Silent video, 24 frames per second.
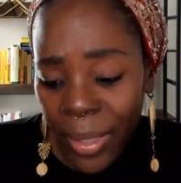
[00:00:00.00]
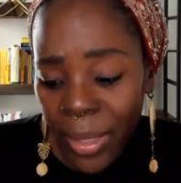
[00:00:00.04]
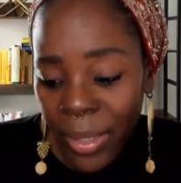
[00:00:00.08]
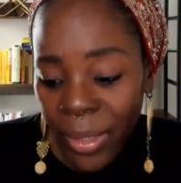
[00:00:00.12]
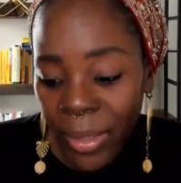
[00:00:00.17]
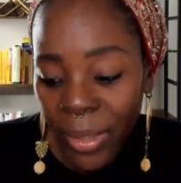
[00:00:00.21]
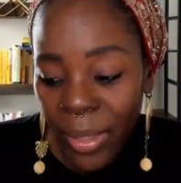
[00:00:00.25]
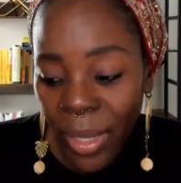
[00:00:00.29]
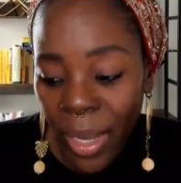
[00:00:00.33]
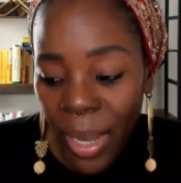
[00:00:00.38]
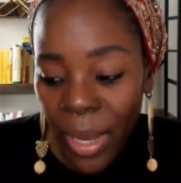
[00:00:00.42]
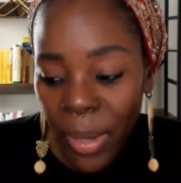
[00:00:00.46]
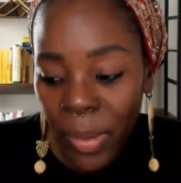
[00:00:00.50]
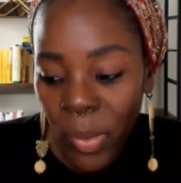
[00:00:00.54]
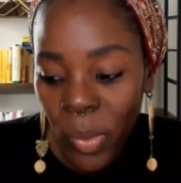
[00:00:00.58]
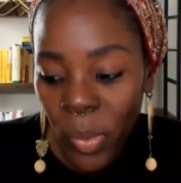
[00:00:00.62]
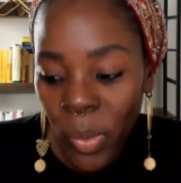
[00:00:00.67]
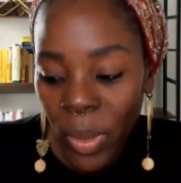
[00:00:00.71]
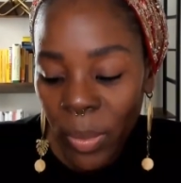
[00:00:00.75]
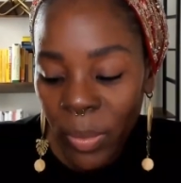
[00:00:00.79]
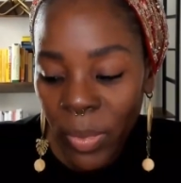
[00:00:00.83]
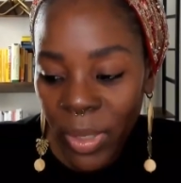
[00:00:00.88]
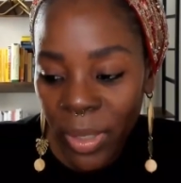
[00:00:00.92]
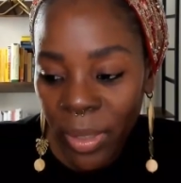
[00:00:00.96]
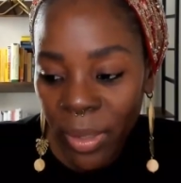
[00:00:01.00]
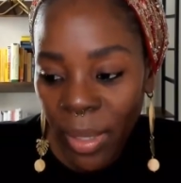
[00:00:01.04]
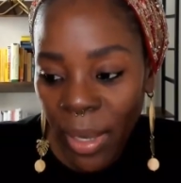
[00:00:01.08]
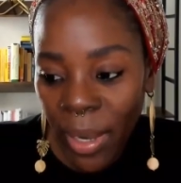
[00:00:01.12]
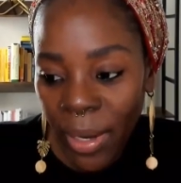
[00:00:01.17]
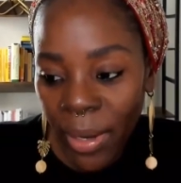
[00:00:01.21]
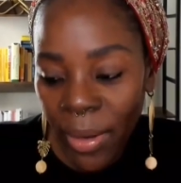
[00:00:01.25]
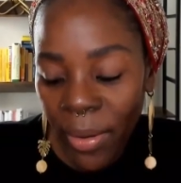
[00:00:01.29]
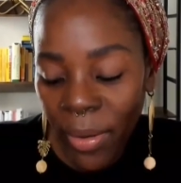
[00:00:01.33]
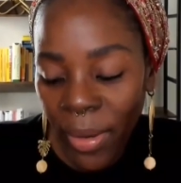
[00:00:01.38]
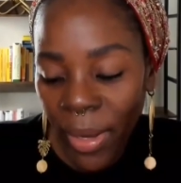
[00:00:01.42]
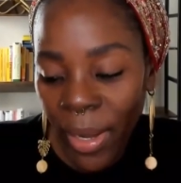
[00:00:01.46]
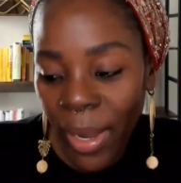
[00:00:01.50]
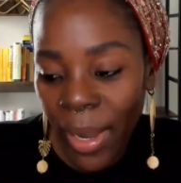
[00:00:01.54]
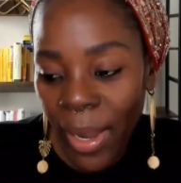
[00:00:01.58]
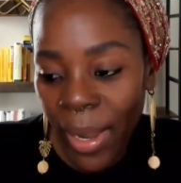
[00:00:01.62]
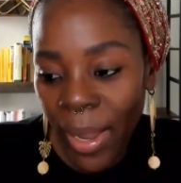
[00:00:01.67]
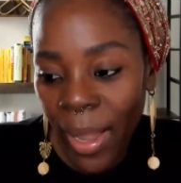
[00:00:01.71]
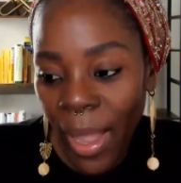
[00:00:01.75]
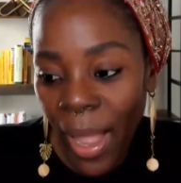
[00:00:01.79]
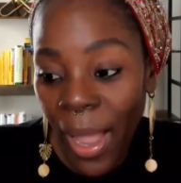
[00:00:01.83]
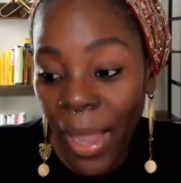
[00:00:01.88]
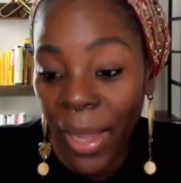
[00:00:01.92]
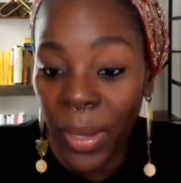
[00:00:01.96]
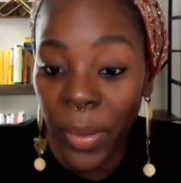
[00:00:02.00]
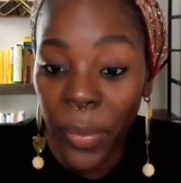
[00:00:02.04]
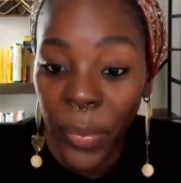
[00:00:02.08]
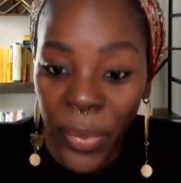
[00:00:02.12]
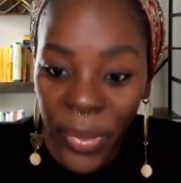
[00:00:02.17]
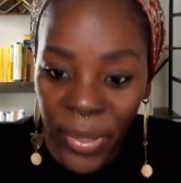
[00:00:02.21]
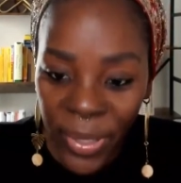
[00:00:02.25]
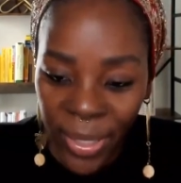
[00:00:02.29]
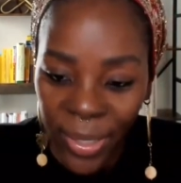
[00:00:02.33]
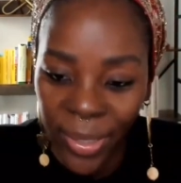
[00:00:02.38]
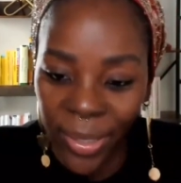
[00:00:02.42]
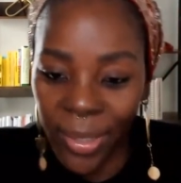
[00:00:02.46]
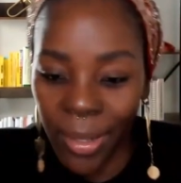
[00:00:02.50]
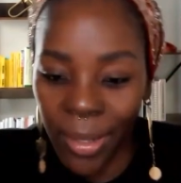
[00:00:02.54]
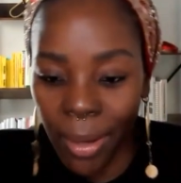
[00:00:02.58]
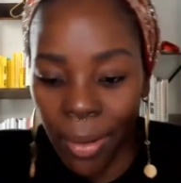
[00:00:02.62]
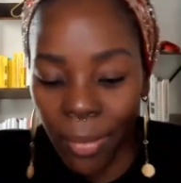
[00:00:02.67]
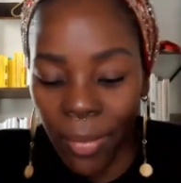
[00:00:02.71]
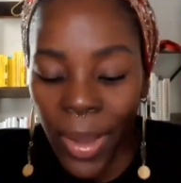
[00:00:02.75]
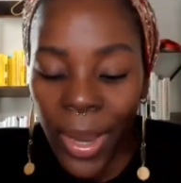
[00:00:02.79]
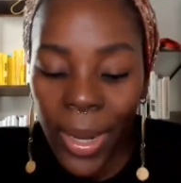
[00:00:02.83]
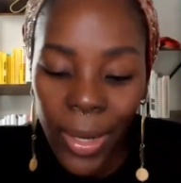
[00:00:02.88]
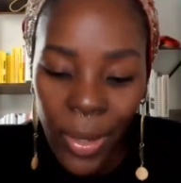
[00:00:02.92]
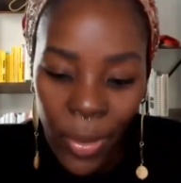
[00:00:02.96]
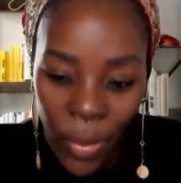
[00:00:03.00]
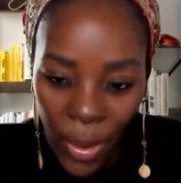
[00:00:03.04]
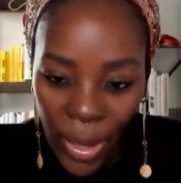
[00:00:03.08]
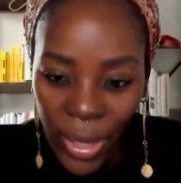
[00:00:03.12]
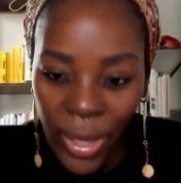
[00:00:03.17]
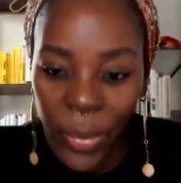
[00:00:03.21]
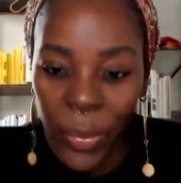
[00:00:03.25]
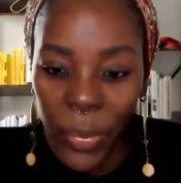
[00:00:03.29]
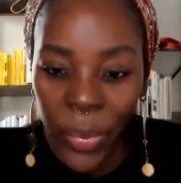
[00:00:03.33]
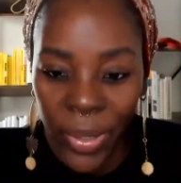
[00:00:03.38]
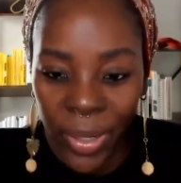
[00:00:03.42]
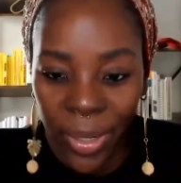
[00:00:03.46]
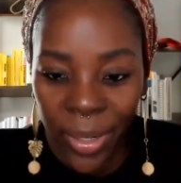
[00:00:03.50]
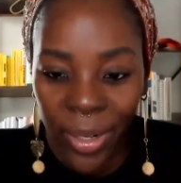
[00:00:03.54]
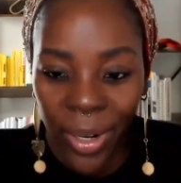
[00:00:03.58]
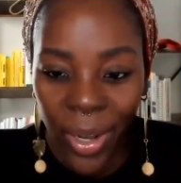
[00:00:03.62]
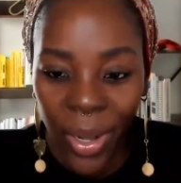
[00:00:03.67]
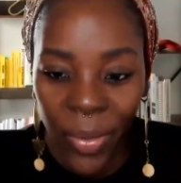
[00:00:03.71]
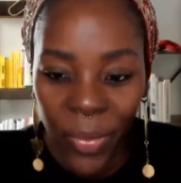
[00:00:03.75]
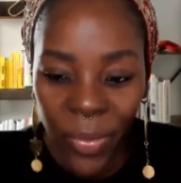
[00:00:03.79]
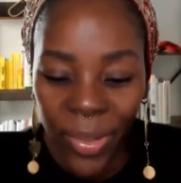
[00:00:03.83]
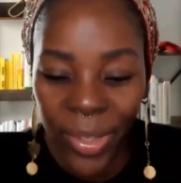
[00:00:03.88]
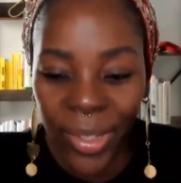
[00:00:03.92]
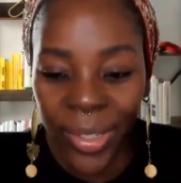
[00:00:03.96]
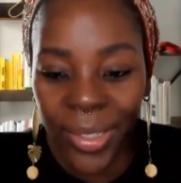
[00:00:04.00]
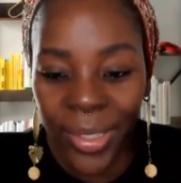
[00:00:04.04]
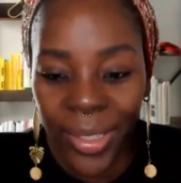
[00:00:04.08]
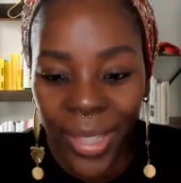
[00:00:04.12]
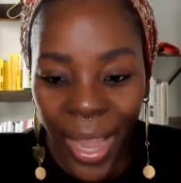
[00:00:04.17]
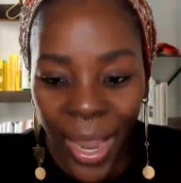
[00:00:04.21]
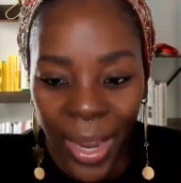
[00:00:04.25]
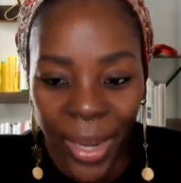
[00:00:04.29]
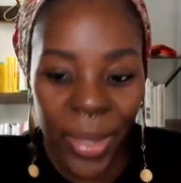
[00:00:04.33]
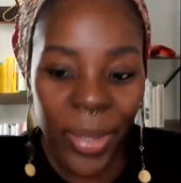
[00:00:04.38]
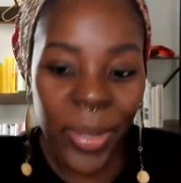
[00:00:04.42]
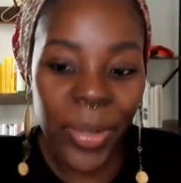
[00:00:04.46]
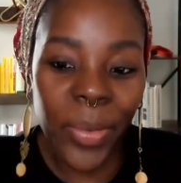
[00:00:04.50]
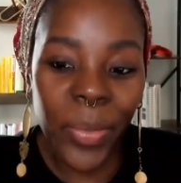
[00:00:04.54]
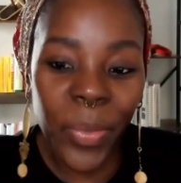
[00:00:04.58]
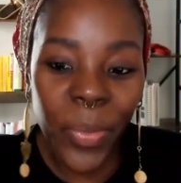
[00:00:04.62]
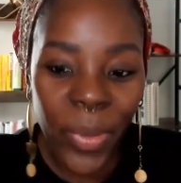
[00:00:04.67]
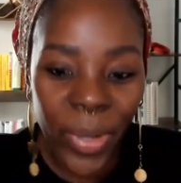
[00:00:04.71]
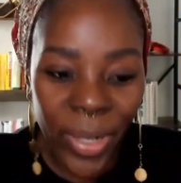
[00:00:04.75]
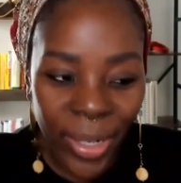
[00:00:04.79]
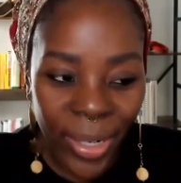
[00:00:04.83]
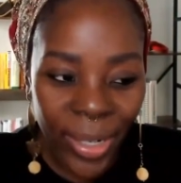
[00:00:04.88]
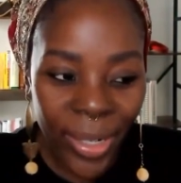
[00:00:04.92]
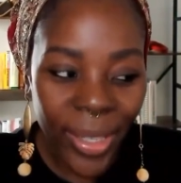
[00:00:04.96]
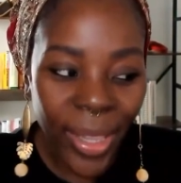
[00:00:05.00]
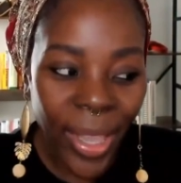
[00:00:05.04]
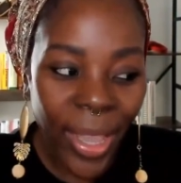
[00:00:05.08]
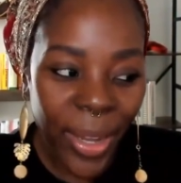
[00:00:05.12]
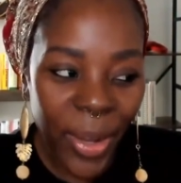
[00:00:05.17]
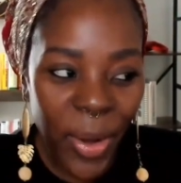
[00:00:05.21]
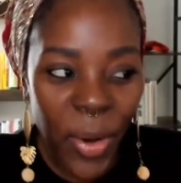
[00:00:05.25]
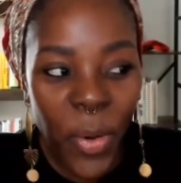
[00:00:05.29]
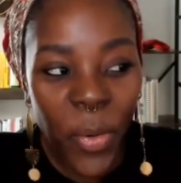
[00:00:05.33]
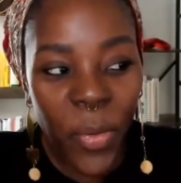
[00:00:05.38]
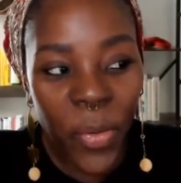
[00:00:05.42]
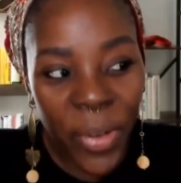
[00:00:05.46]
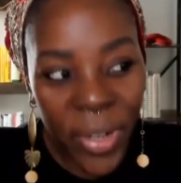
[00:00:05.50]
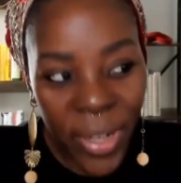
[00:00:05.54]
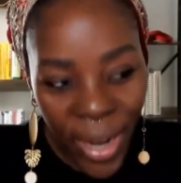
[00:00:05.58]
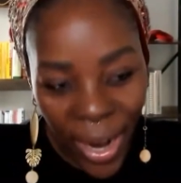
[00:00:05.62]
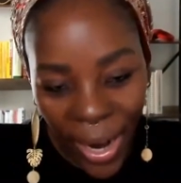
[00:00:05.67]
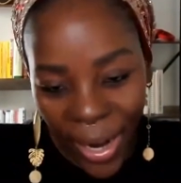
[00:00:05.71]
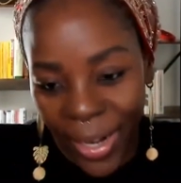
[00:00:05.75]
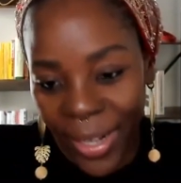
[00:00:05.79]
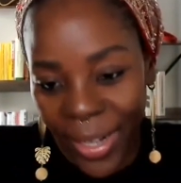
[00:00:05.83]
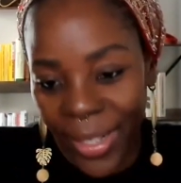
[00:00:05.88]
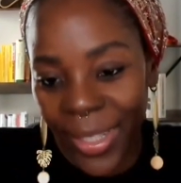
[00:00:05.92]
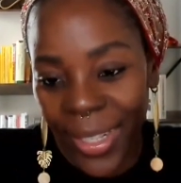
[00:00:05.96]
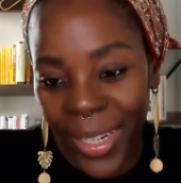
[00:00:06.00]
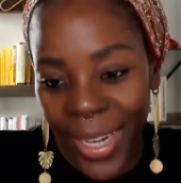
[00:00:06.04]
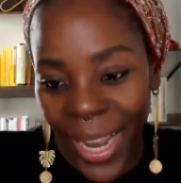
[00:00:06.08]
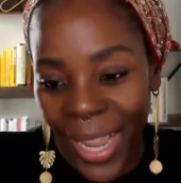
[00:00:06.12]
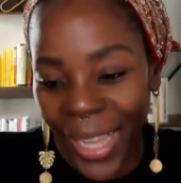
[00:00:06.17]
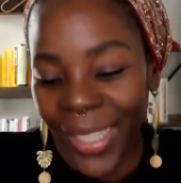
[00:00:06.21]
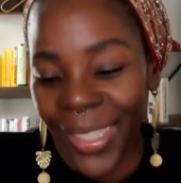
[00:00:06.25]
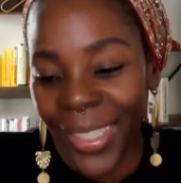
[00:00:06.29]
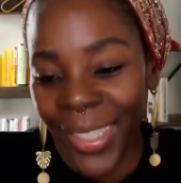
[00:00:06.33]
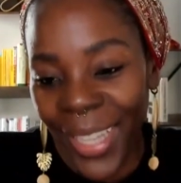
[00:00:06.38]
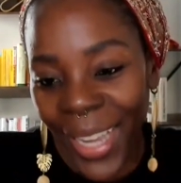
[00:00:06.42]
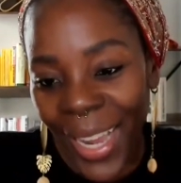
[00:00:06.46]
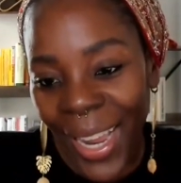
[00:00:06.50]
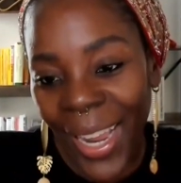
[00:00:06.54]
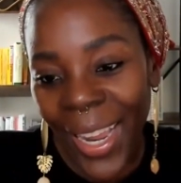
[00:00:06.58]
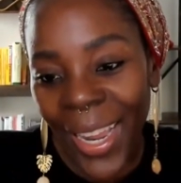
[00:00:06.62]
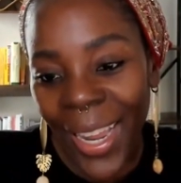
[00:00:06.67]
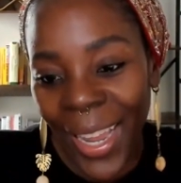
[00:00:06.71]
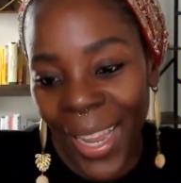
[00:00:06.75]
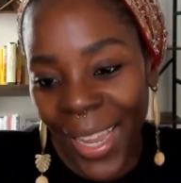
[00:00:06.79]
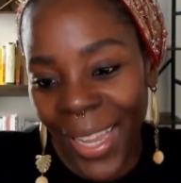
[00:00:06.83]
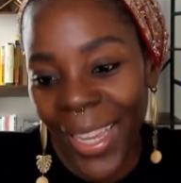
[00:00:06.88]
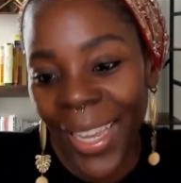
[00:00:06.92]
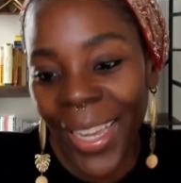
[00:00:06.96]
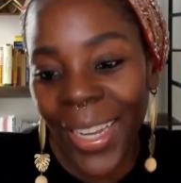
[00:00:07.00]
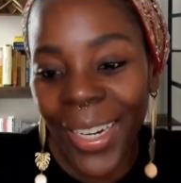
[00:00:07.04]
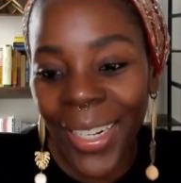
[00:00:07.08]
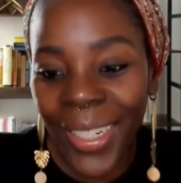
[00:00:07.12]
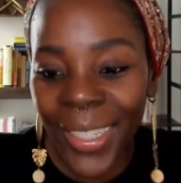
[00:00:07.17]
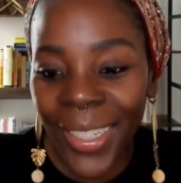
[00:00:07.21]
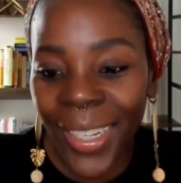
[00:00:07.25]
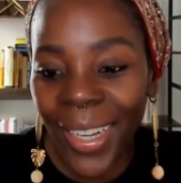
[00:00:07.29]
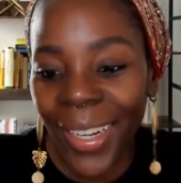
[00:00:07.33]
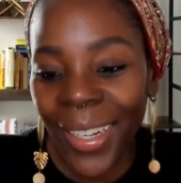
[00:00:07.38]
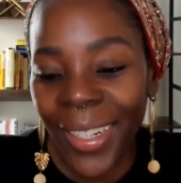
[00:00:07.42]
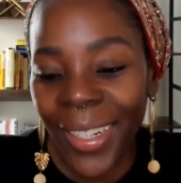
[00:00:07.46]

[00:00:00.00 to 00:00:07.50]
then there are times where I'm just like, okay, I can put this off. I know I can put it off because I can work like overnight the next day and get it